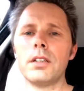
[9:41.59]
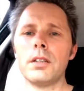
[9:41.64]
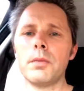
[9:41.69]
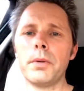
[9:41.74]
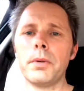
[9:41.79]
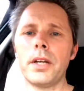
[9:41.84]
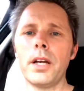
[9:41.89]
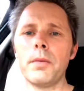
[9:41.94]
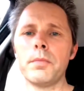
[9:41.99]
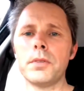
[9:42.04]
It
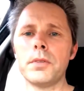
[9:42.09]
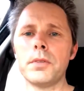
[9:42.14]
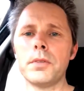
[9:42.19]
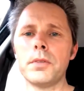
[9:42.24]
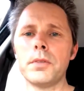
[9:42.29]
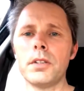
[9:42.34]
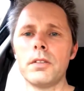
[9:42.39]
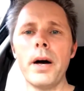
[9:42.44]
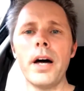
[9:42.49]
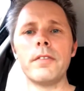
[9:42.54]
becomes
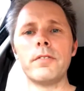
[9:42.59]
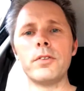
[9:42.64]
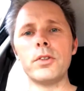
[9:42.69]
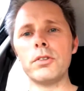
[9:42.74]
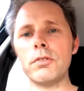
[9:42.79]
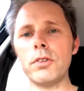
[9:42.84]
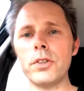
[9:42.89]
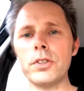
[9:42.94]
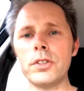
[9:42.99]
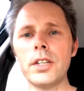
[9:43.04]
the part
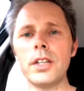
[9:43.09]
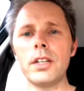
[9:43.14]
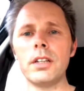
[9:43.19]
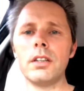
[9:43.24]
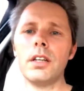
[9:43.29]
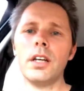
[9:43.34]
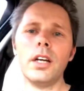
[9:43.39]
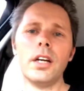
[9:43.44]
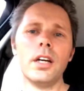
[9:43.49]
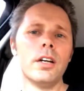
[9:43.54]
of your
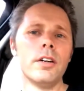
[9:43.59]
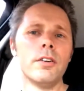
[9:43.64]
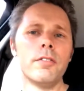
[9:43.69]
routine,